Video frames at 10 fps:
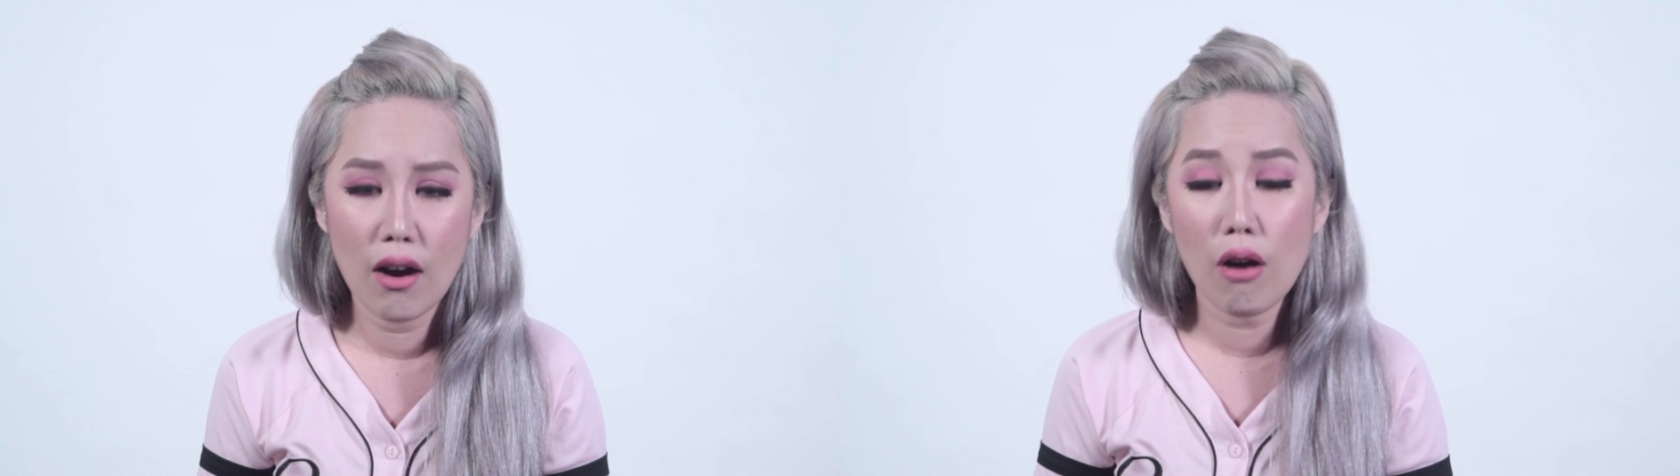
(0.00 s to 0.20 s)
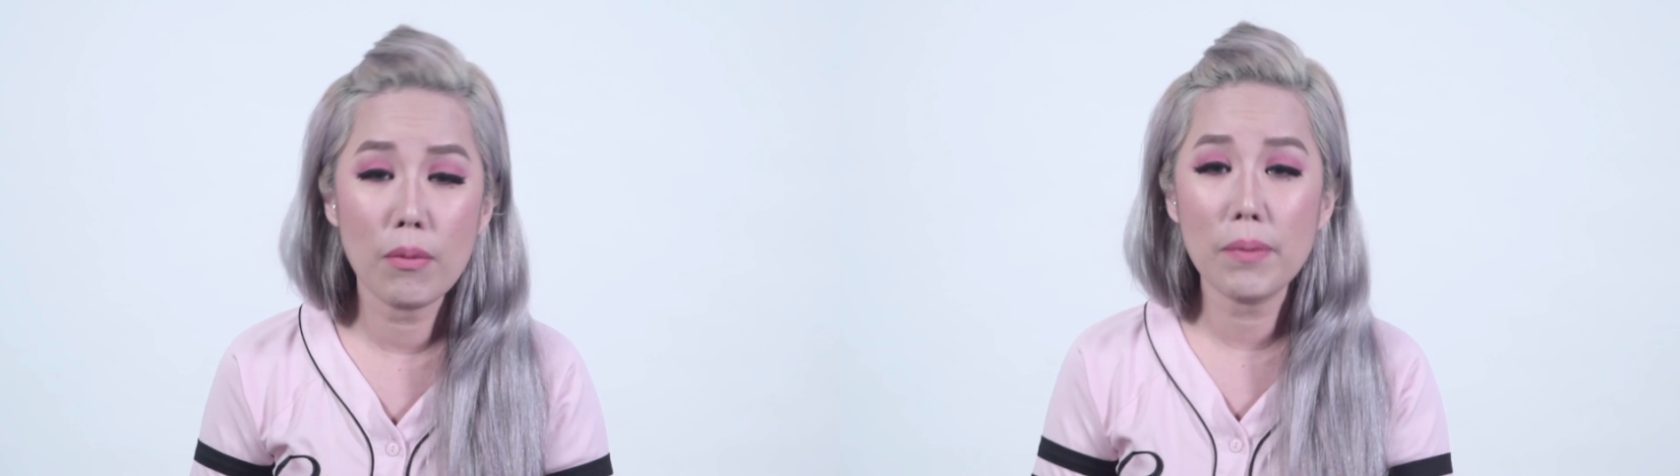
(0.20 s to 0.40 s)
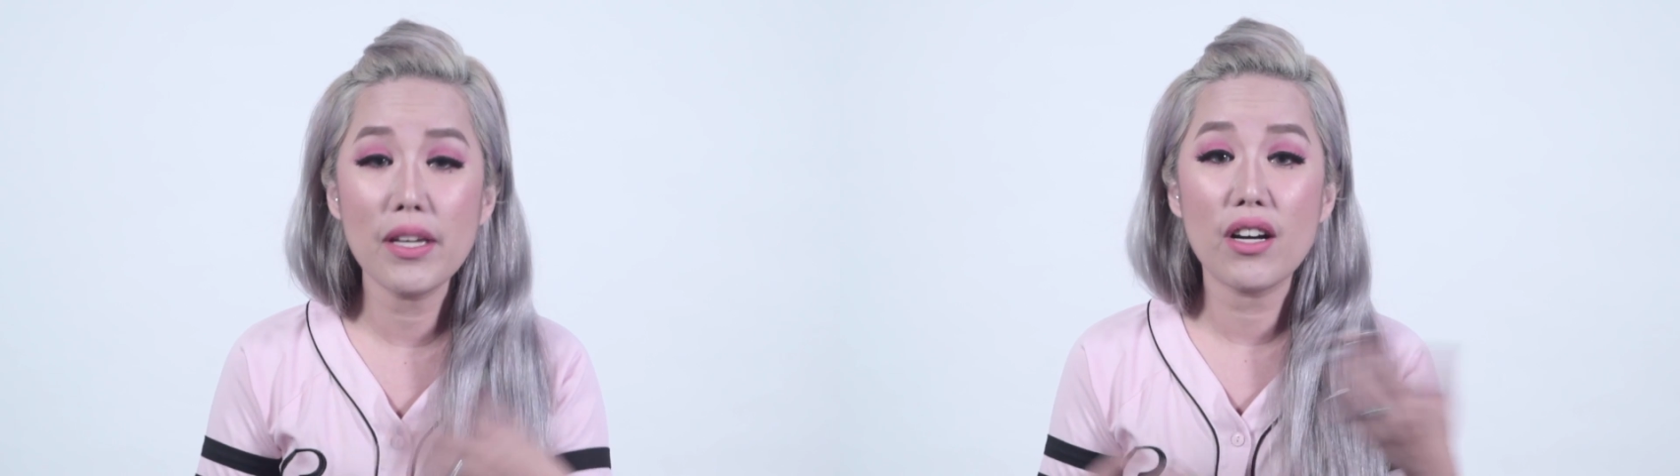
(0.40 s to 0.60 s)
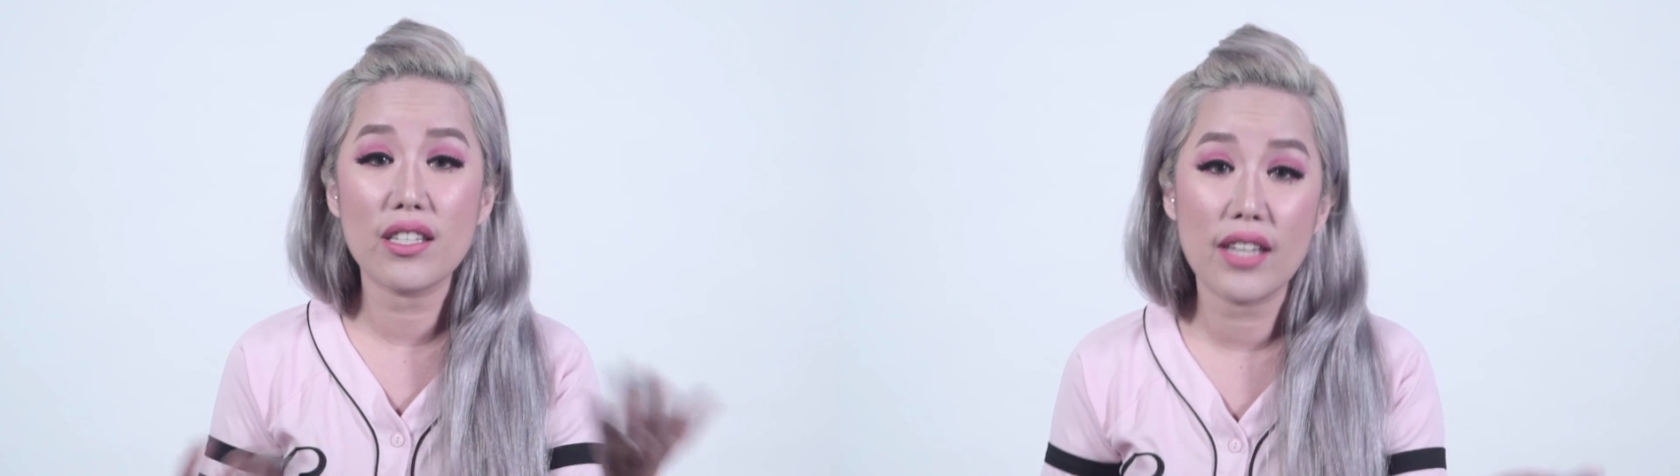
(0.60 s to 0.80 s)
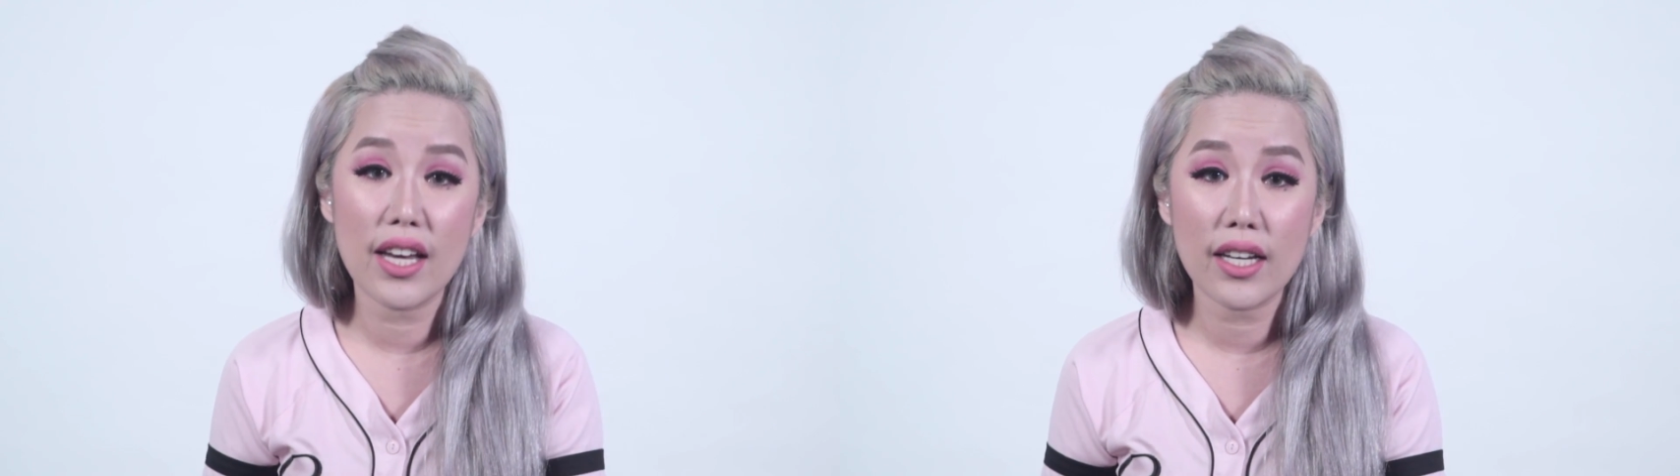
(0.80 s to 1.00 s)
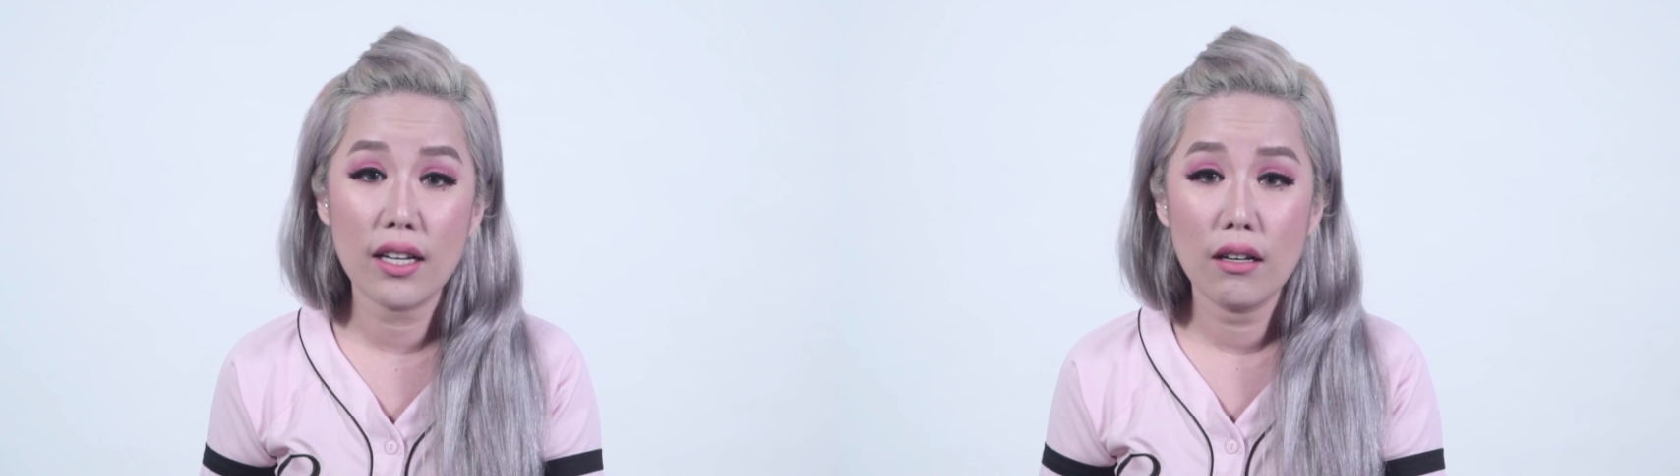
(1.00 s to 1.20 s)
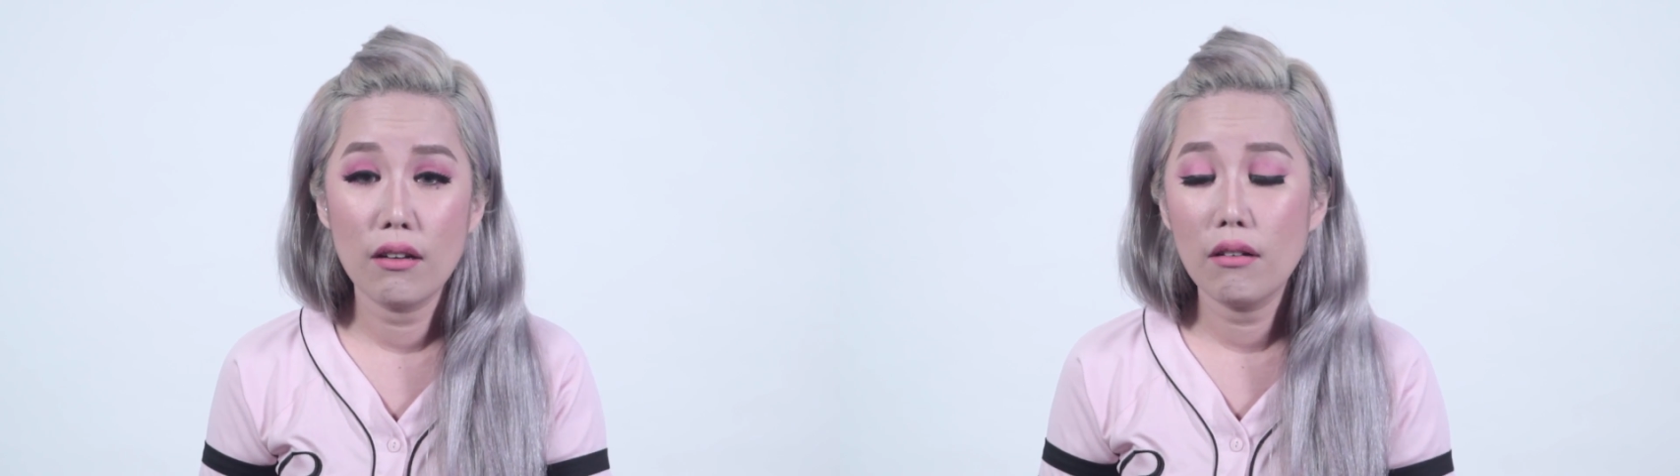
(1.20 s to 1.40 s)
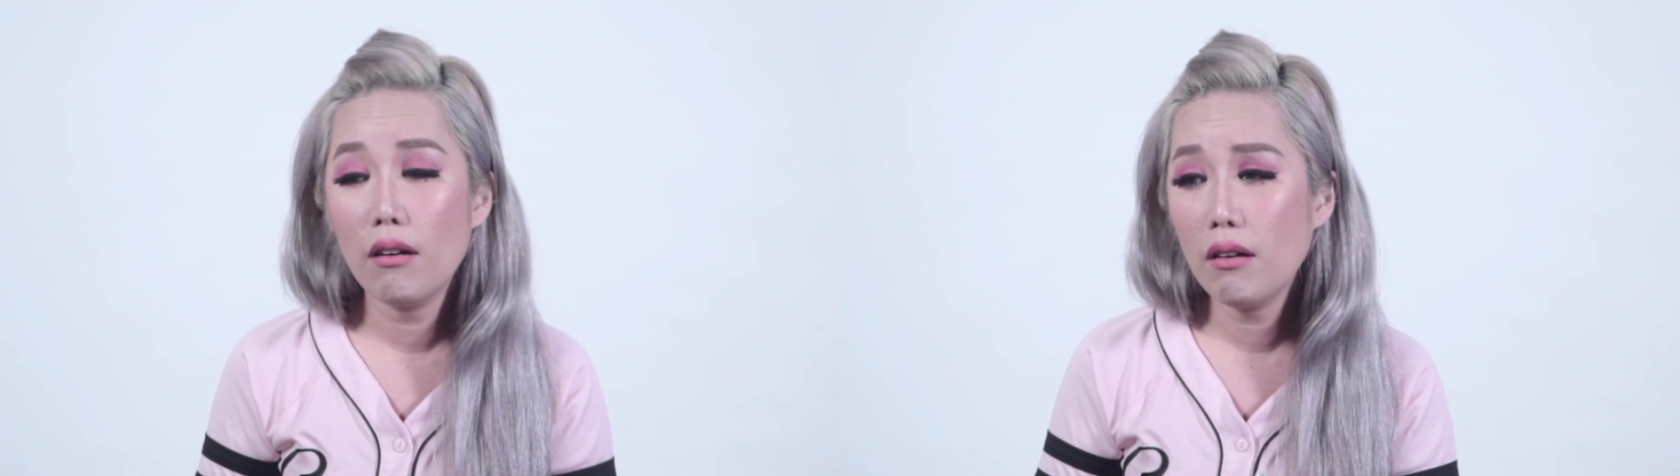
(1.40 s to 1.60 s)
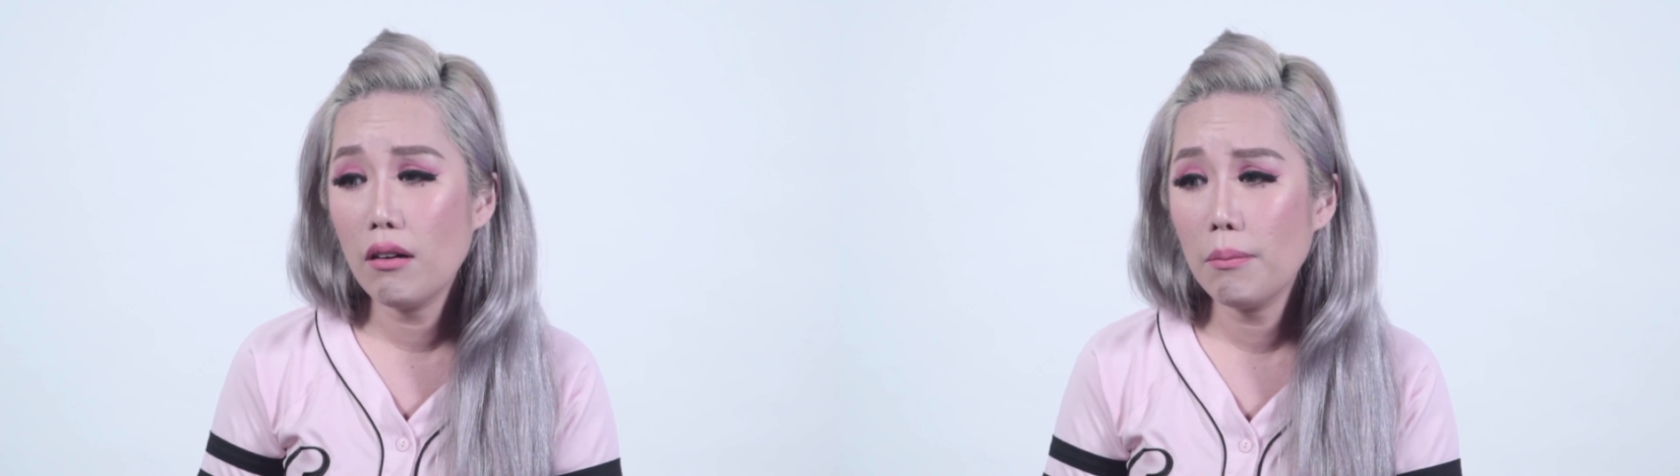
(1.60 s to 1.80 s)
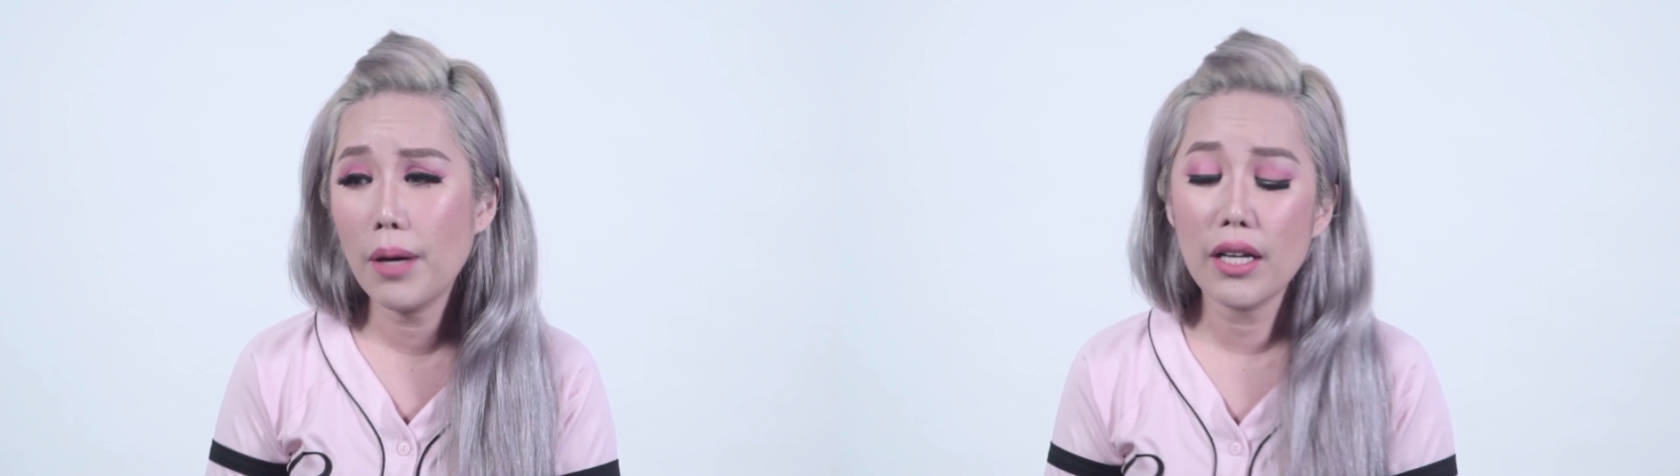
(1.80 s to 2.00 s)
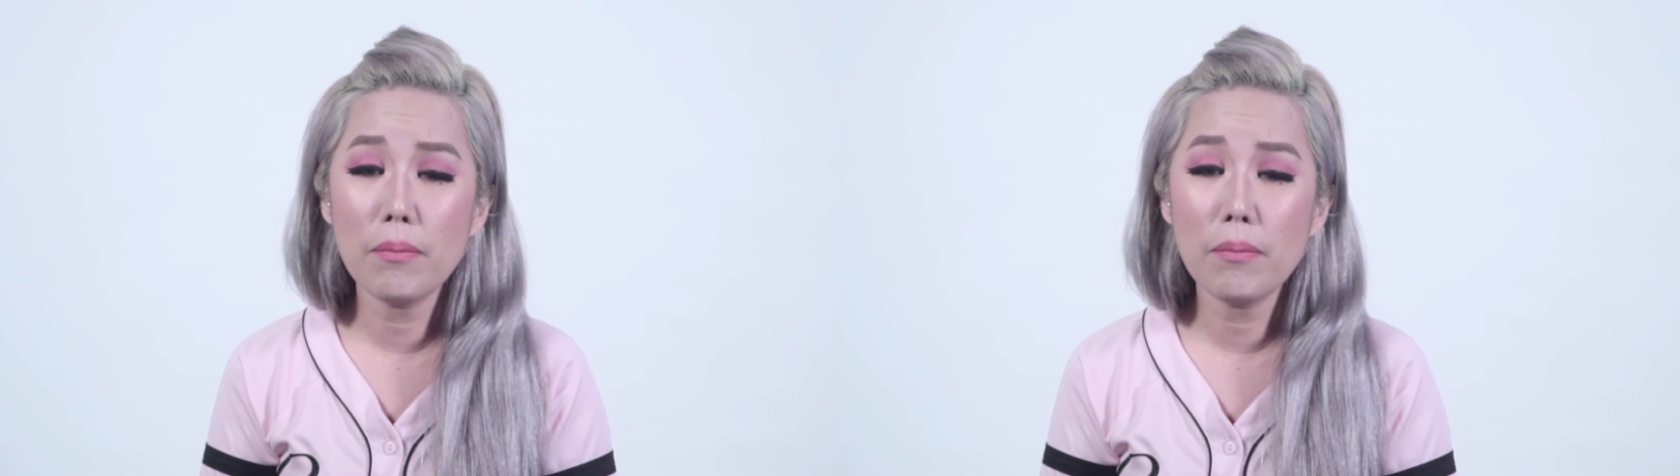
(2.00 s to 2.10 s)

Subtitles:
Or maybe you're saying, but